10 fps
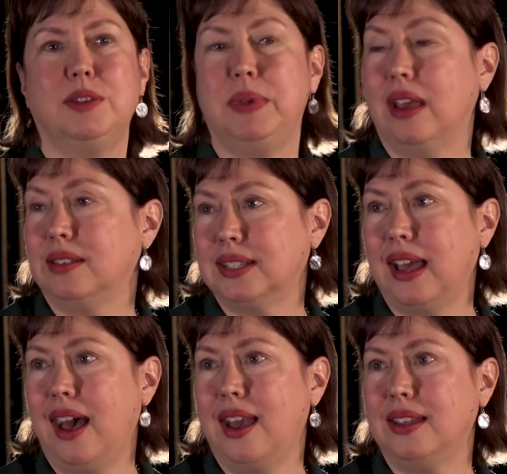to be
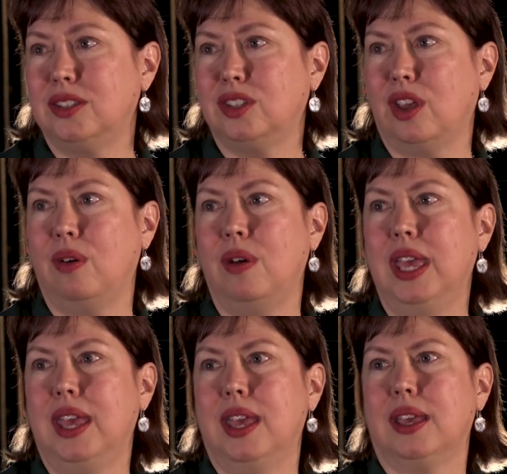outside. So
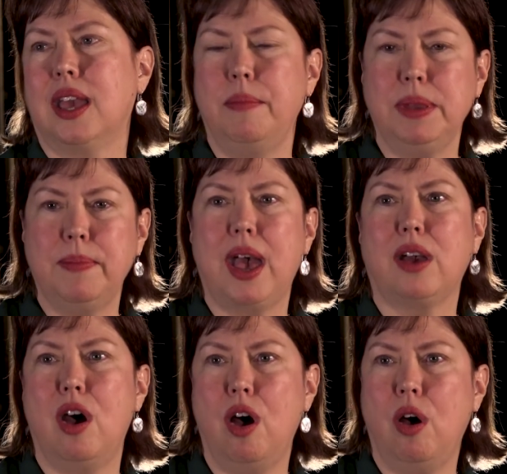coming
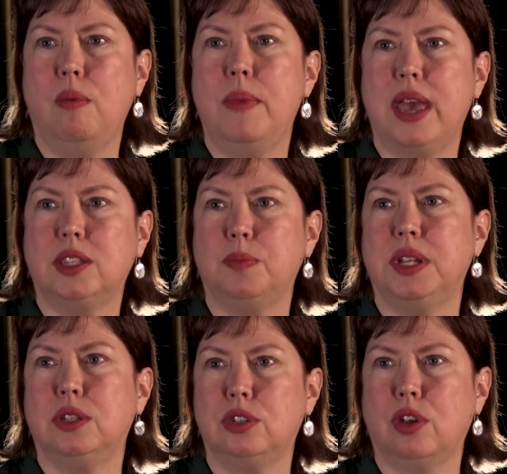back home has
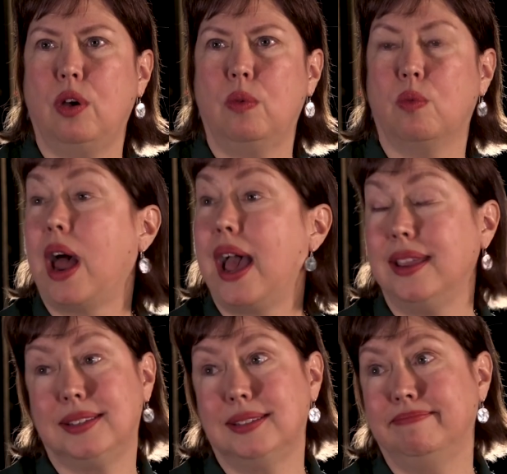been so
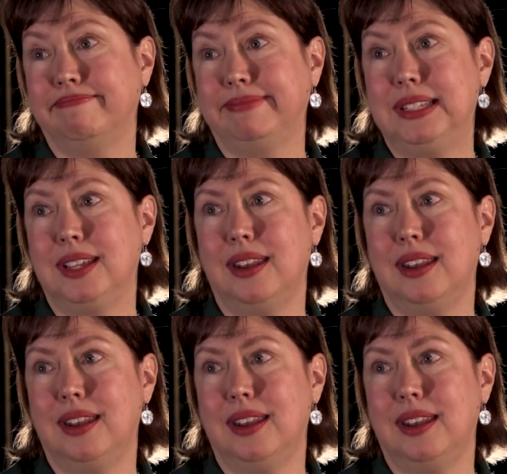right. You